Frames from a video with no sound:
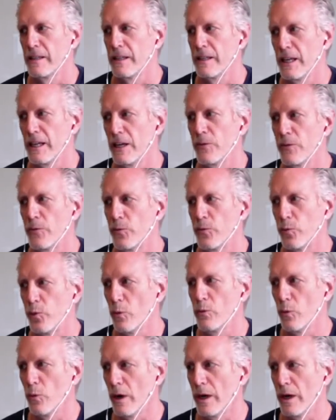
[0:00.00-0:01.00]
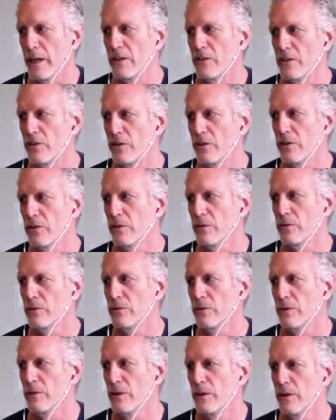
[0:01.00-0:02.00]
if we wanted to,
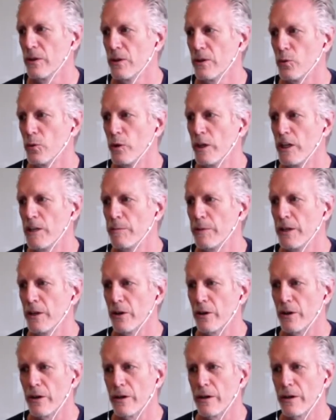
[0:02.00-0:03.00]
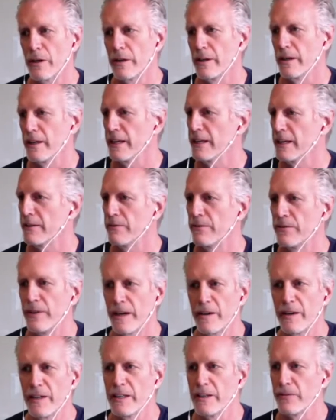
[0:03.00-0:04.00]
we could be heard in a
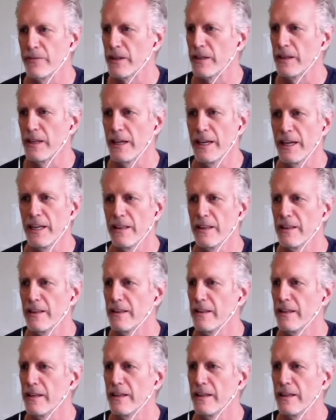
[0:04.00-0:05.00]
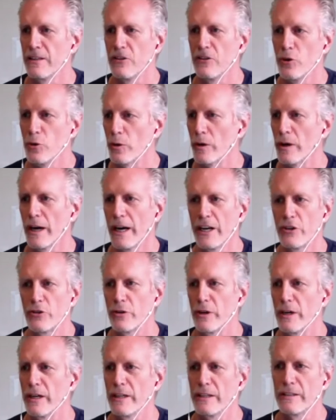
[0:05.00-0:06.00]
very different light than you or I
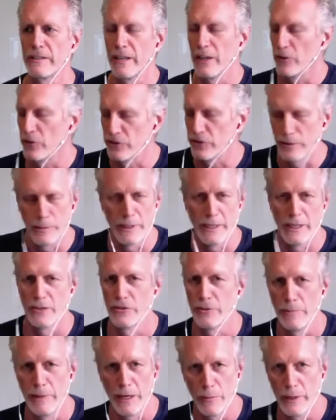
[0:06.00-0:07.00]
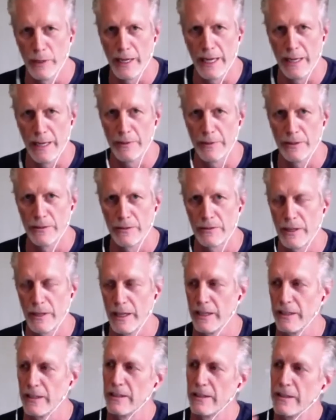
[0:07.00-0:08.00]
trying to tell someone else about what happened,
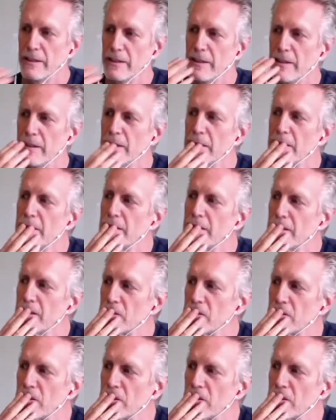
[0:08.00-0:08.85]
right? That's right.